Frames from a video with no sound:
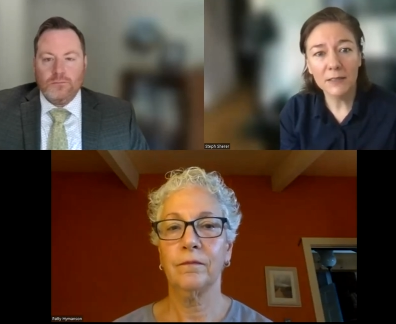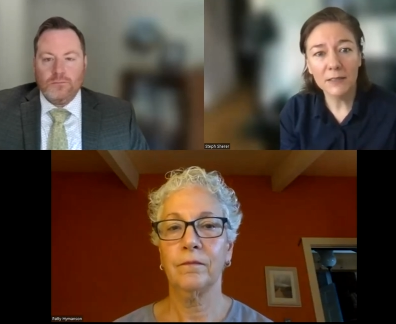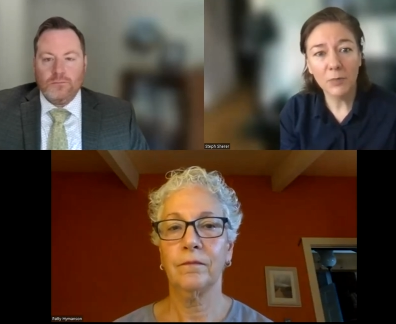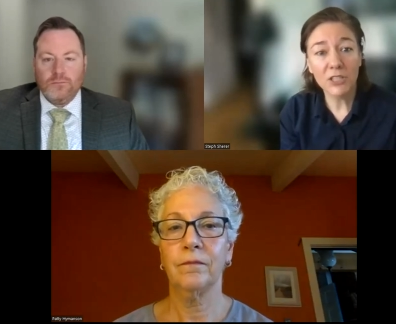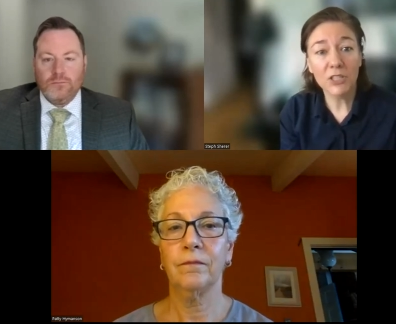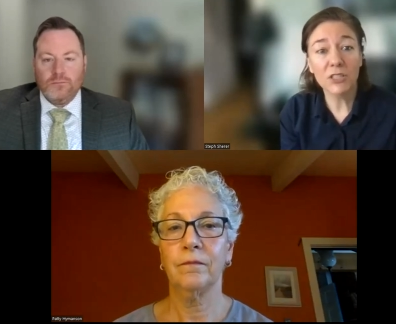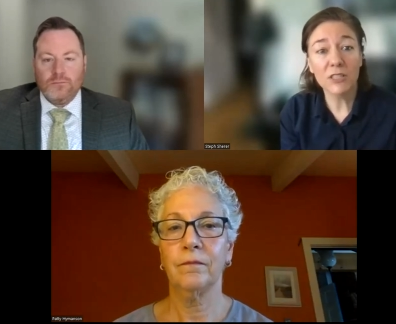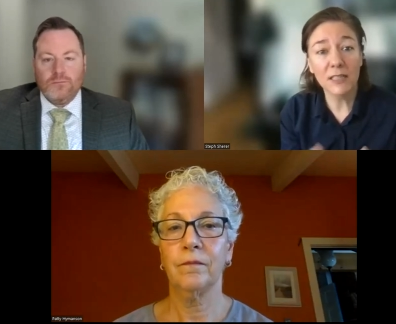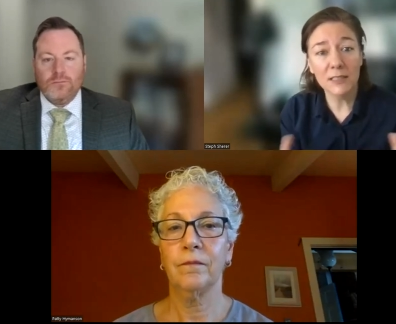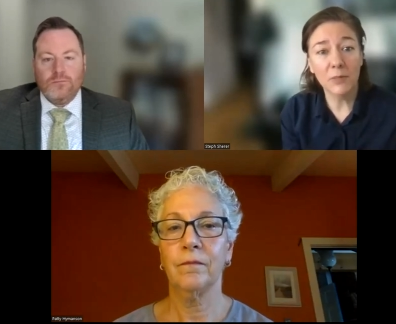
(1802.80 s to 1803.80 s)
Speaker 1: patients just
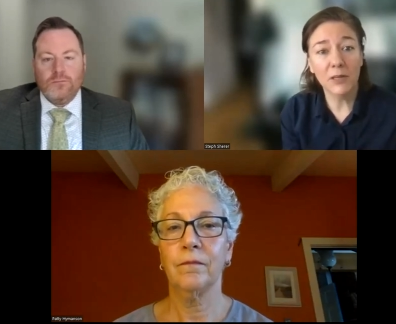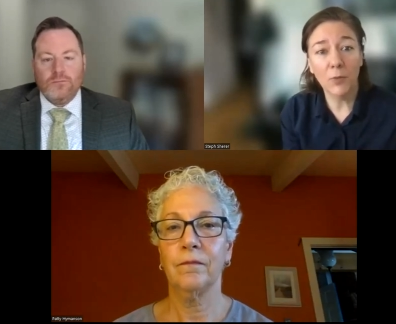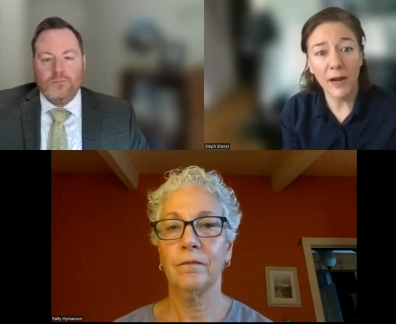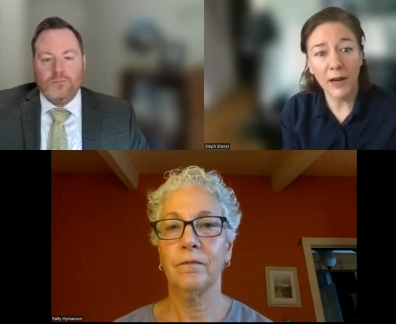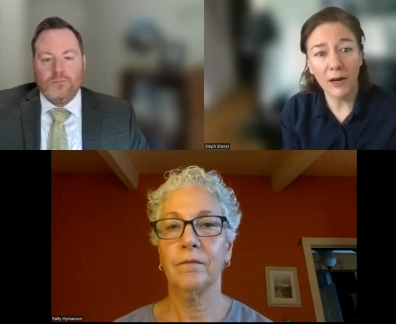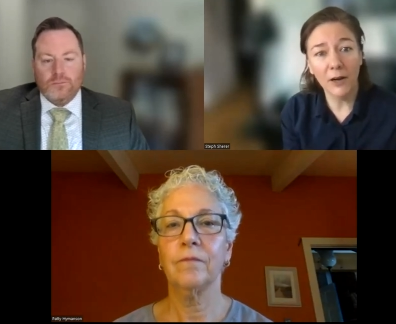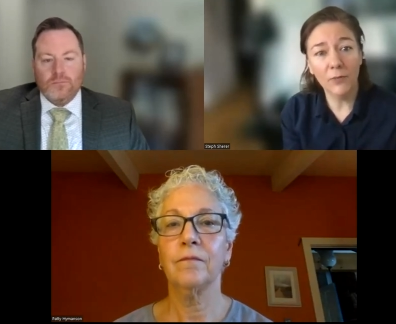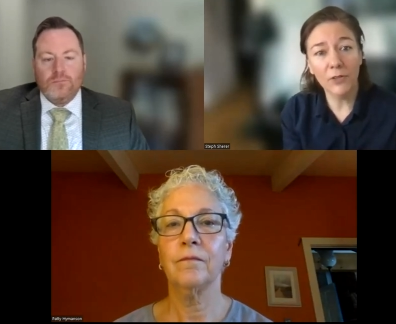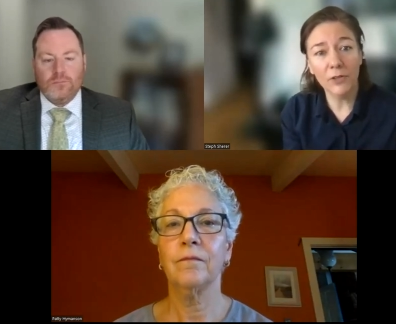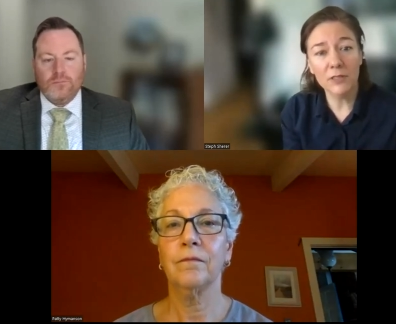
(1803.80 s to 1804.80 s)
need to be aware of
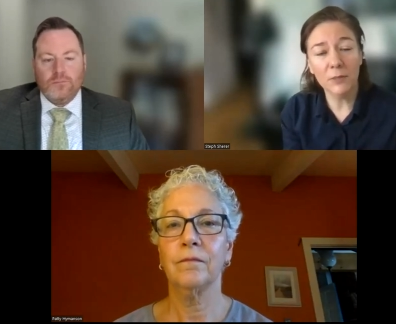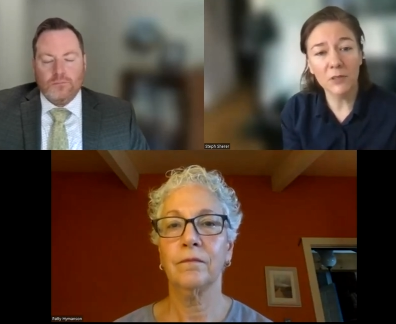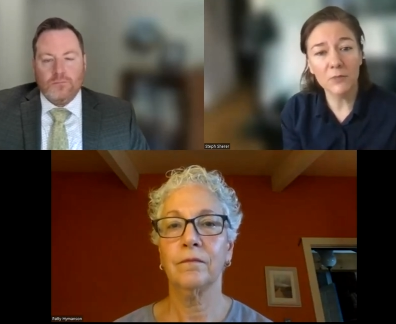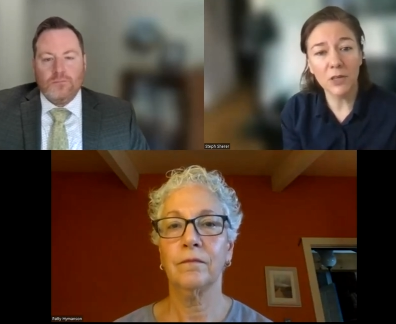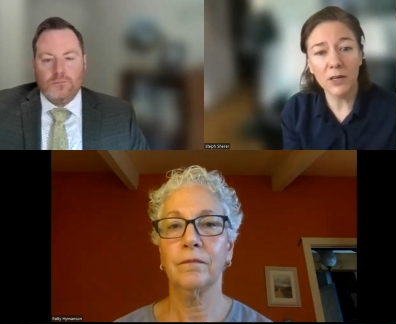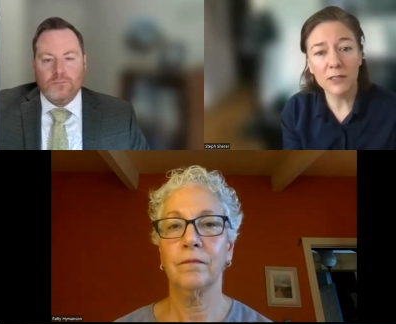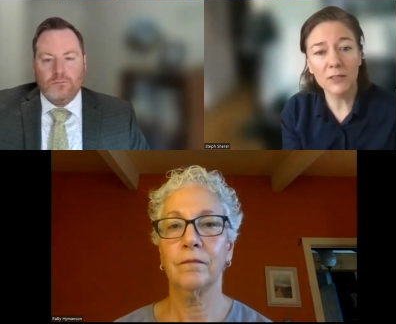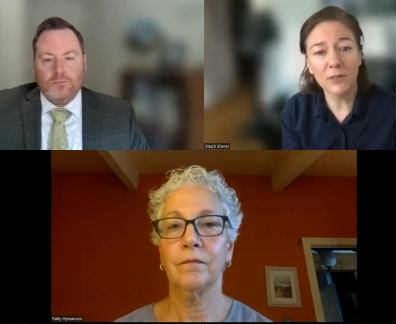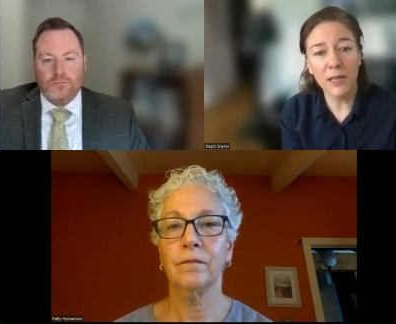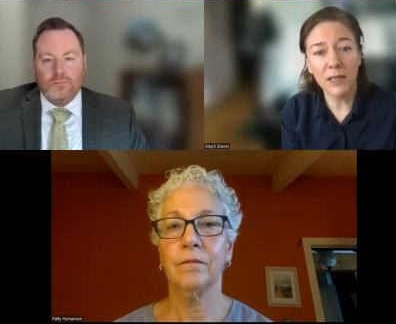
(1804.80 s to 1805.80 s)
what those symptoms are
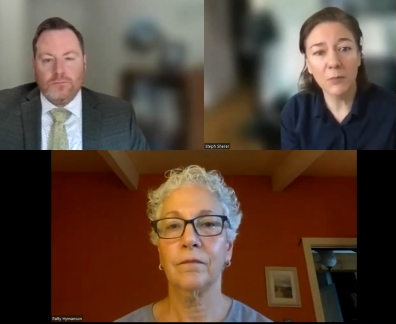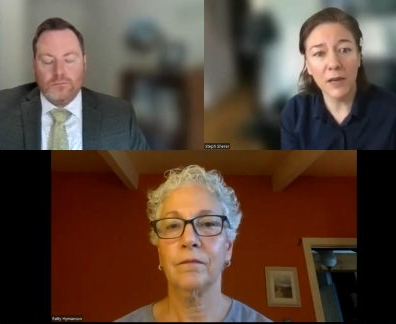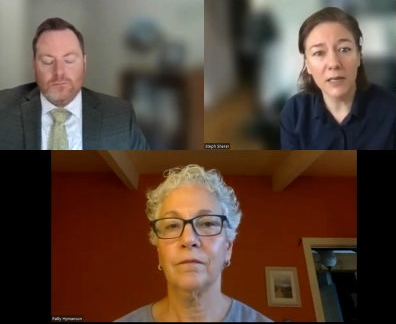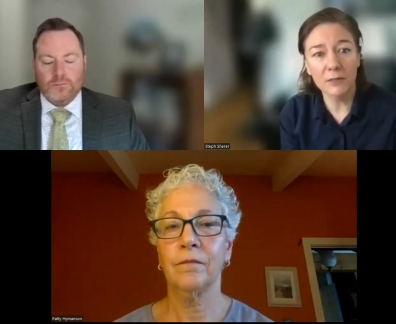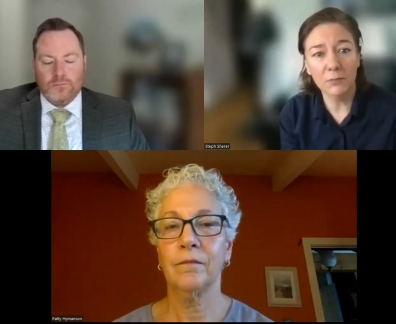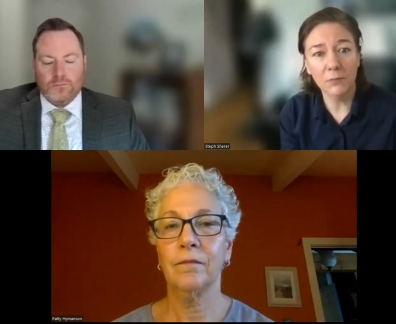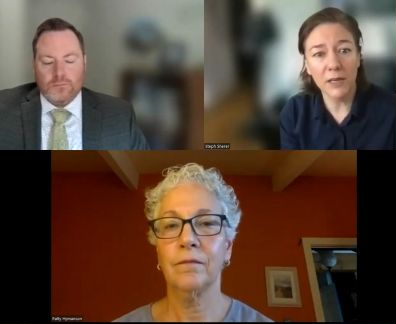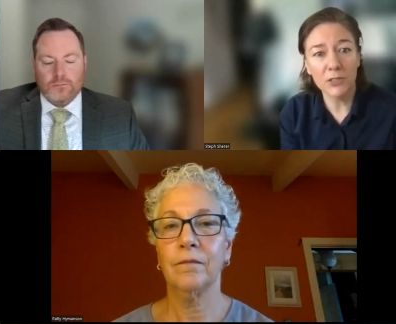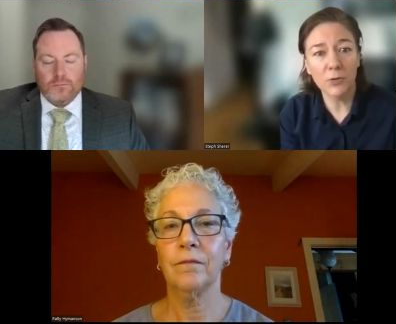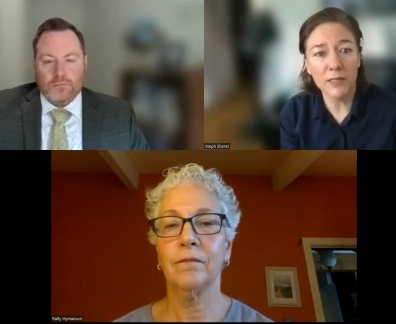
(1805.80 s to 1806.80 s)
so they can make
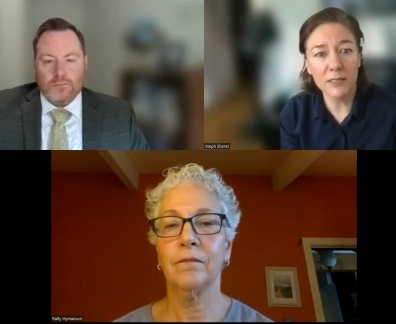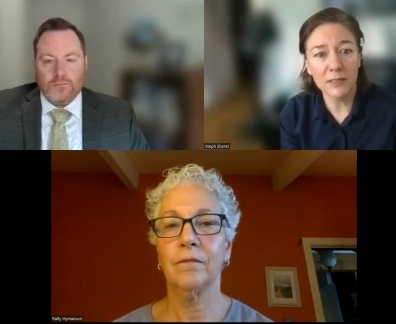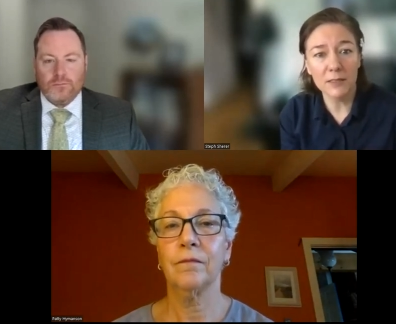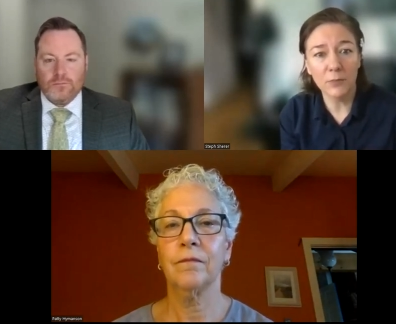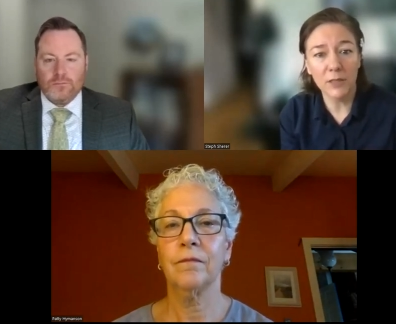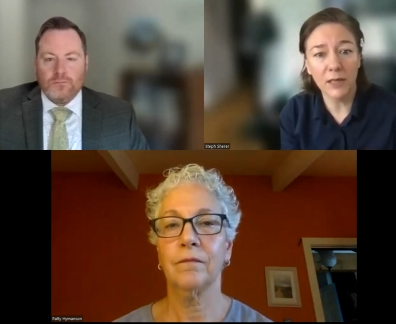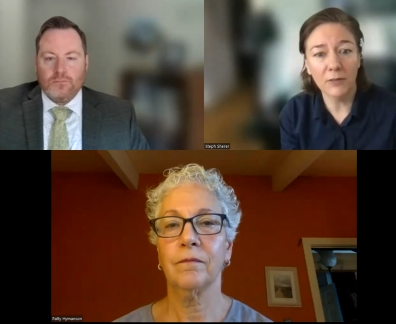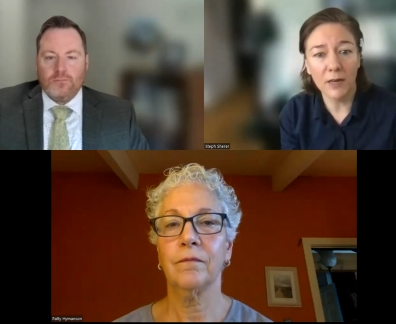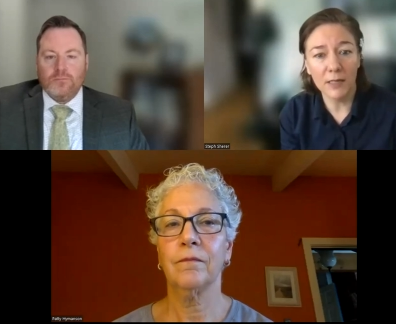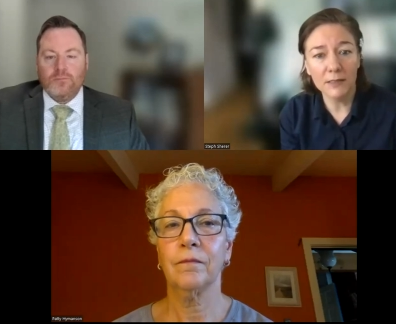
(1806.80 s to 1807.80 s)
make choices when they
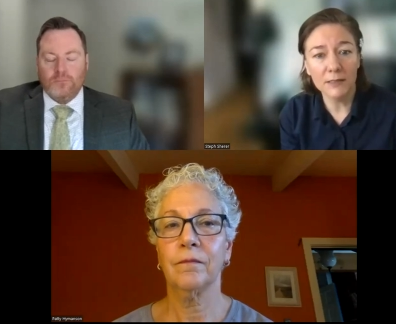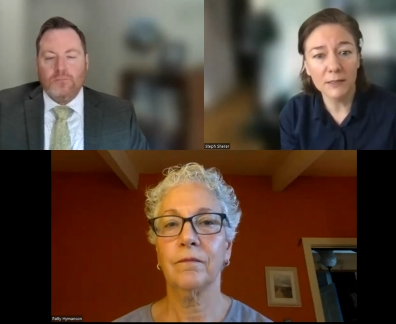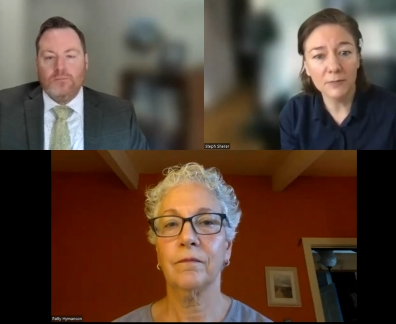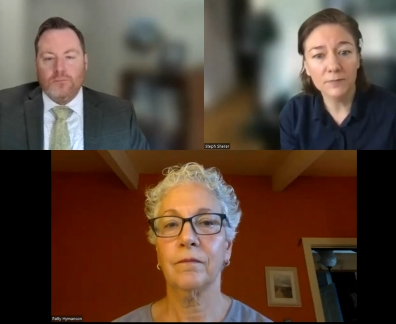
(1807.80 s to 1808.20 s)
arise.